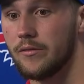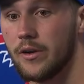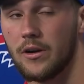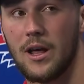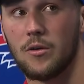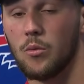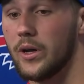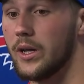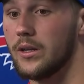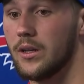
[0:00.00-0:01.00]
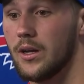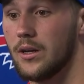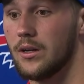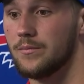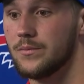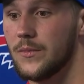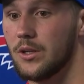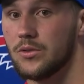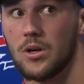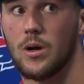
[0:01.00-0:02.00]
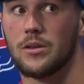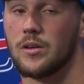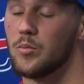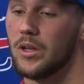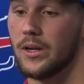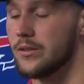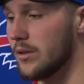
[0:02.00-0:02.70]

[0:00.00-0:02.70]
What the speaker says: figured out a way, you know, to go out there and apply it.